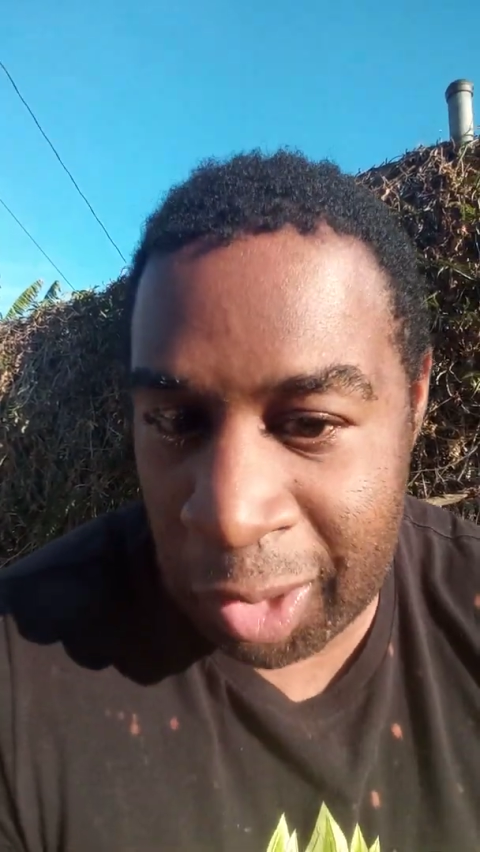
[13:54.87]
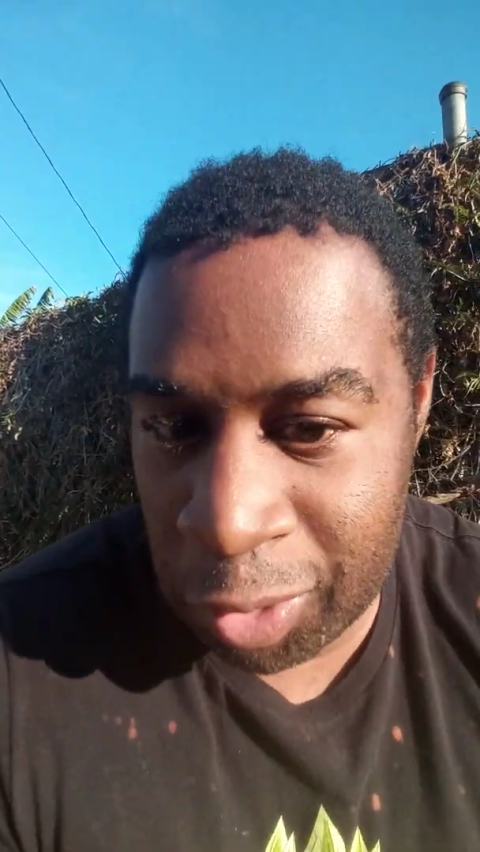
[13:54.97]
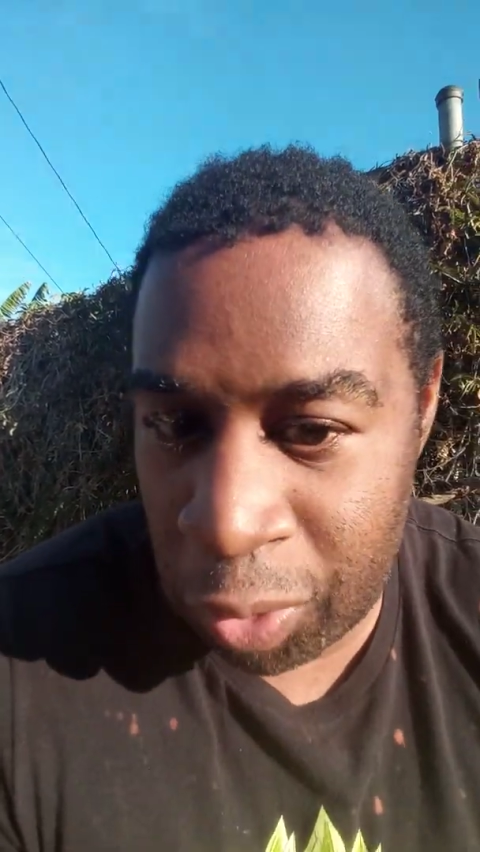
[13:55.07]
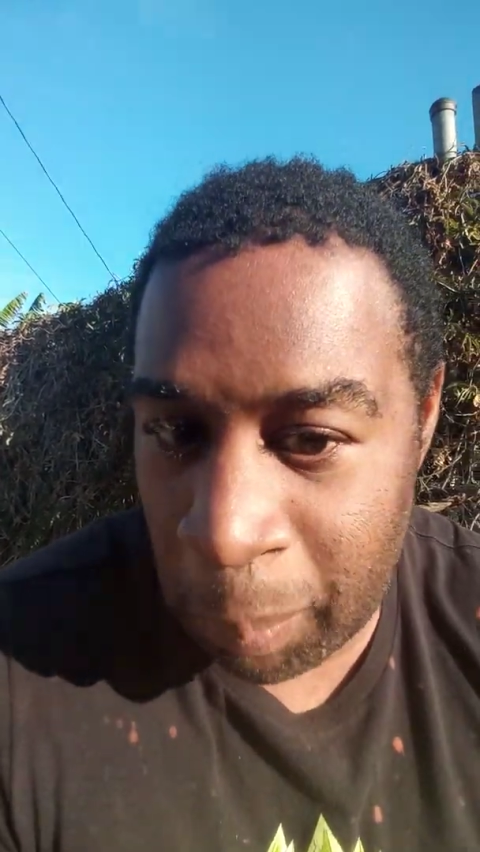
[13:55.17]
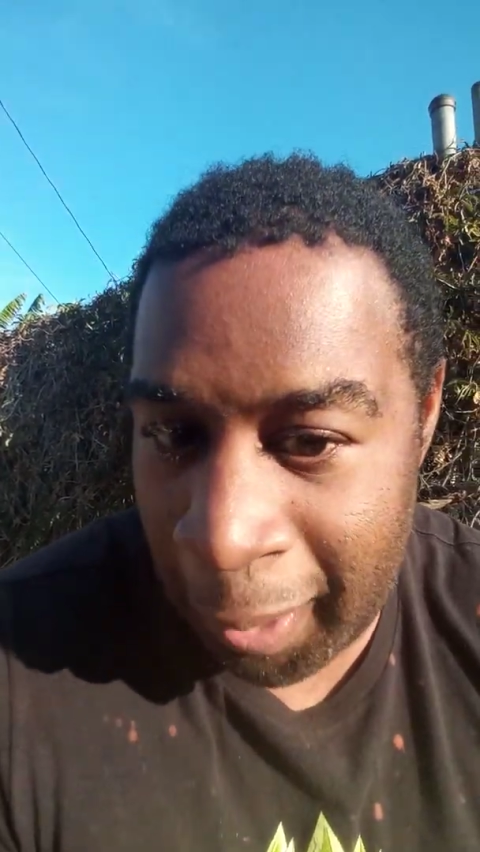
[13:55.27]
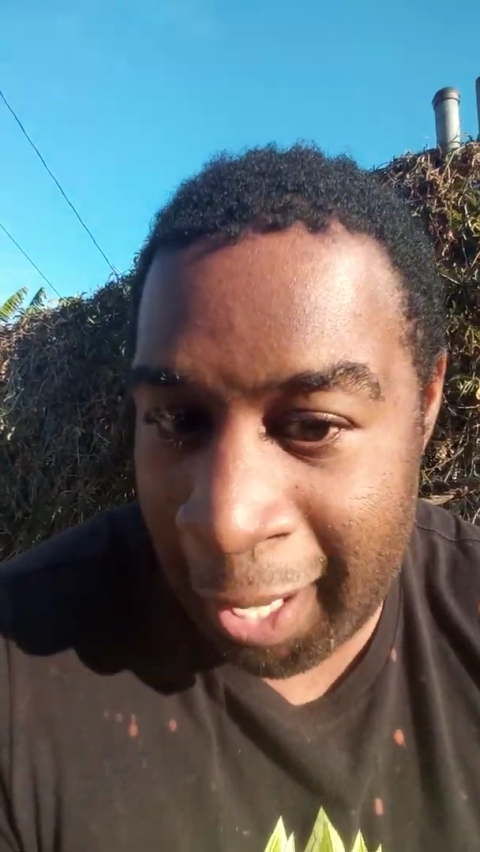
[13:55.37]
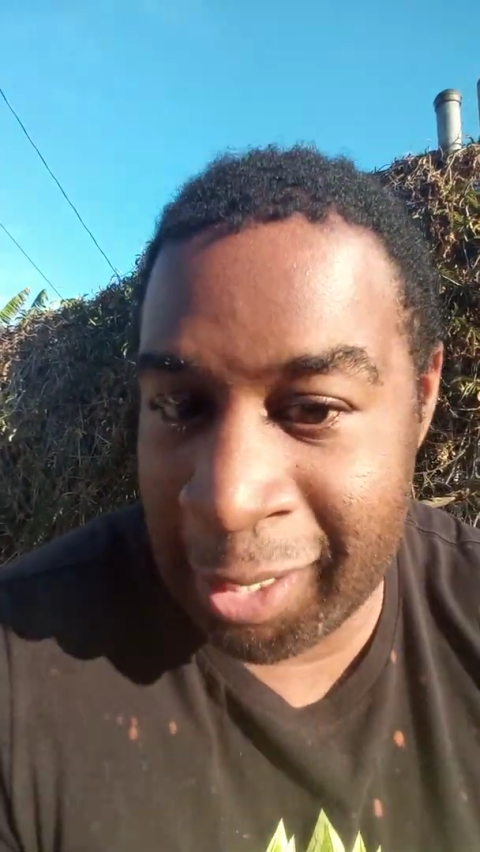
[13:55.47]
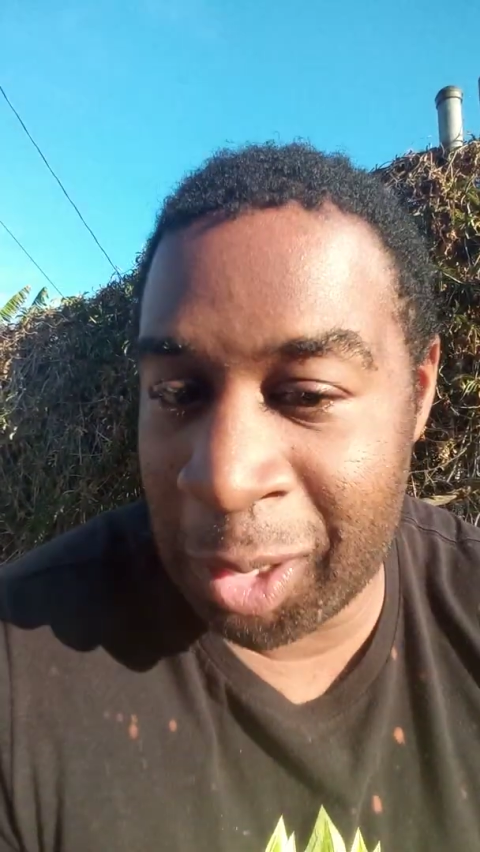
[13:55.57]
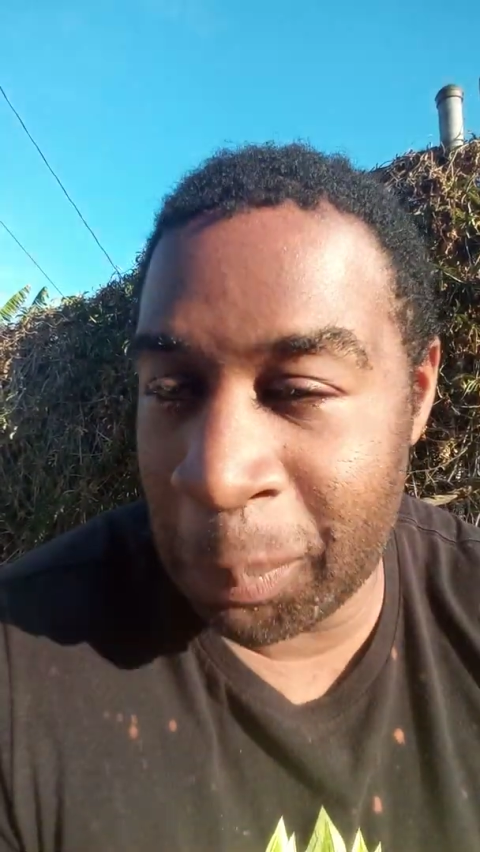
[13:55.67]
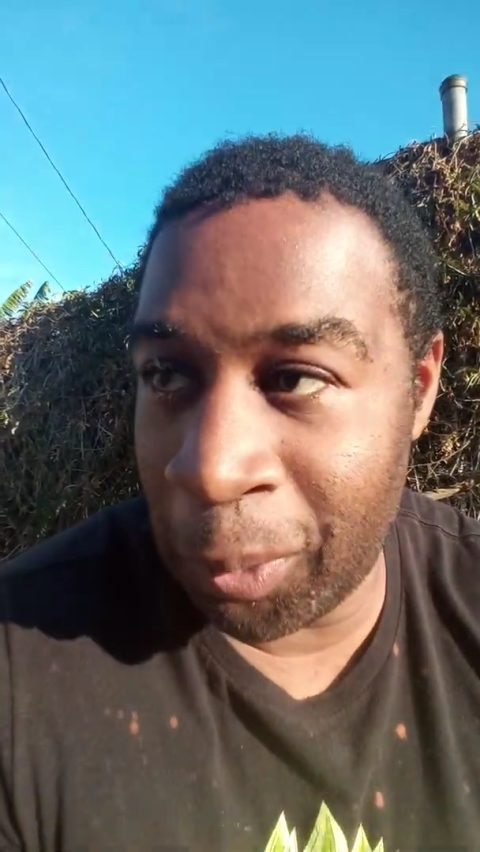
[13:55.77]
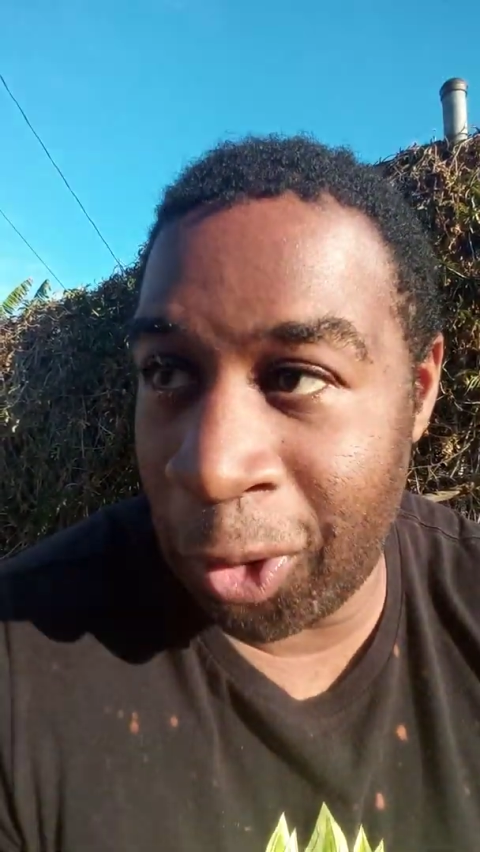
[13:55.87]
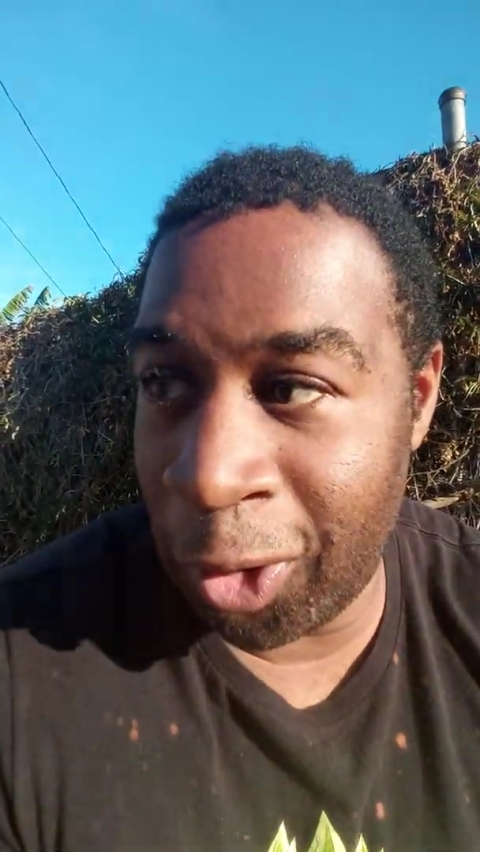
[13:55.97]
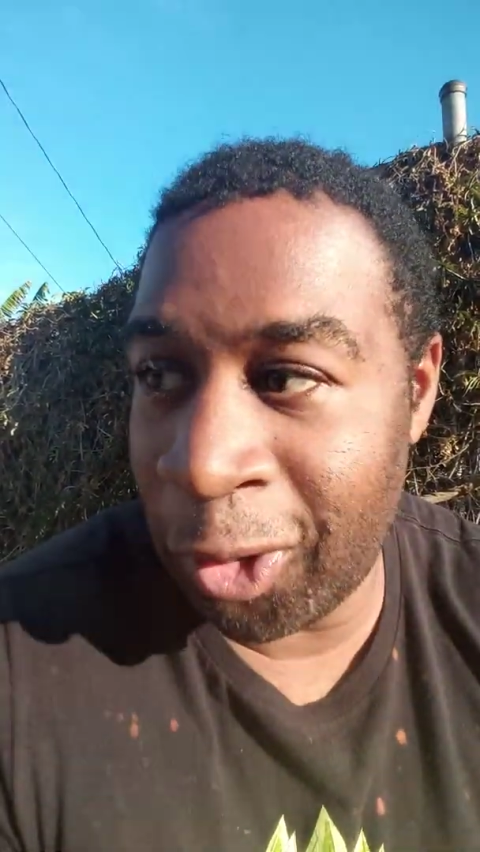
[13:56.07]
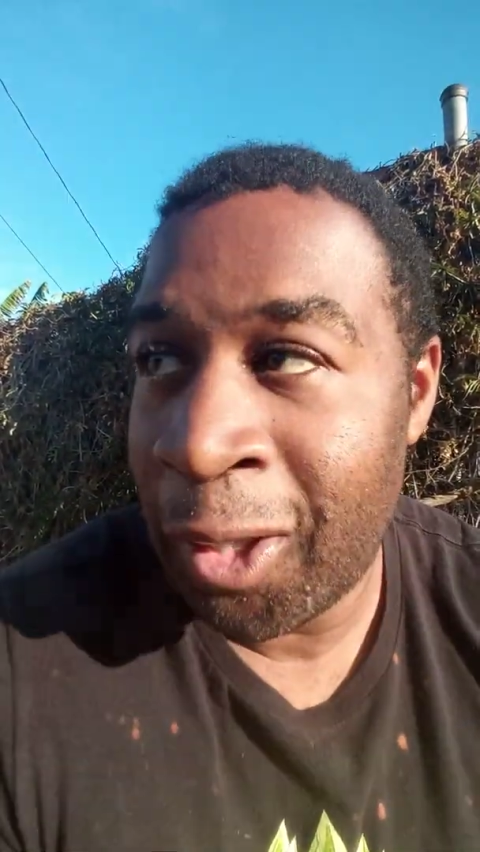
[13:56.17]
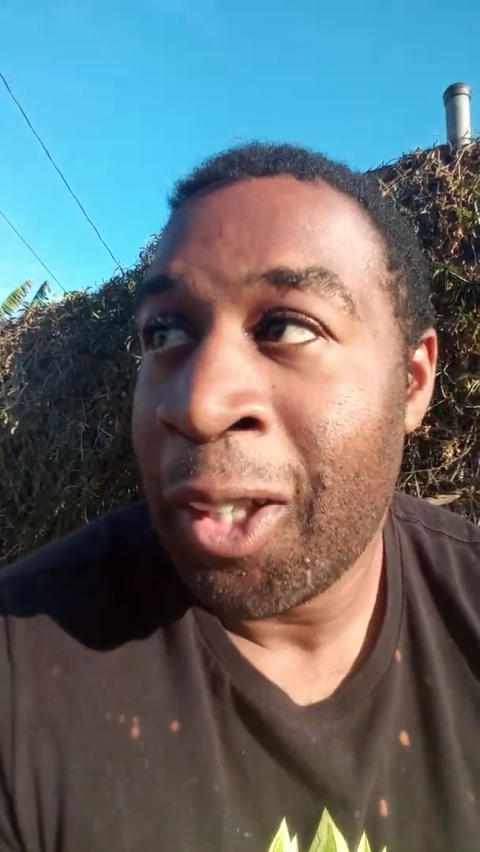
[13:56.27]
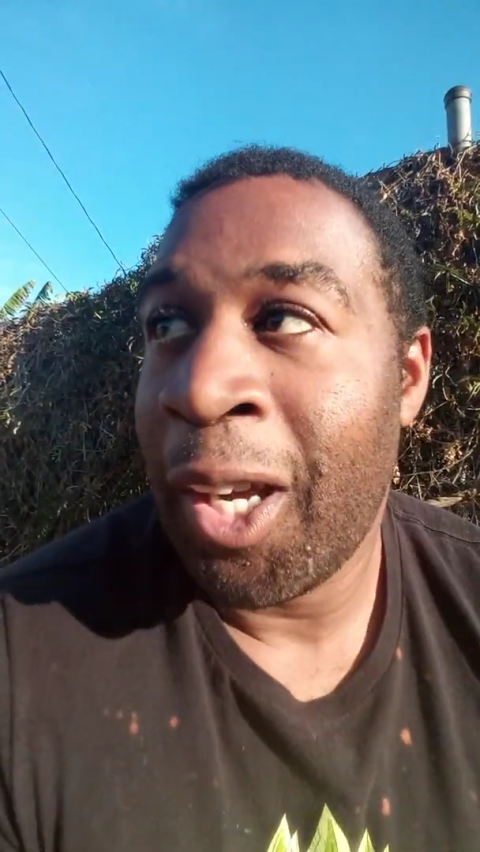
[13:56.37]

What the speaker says: gives you the basketball,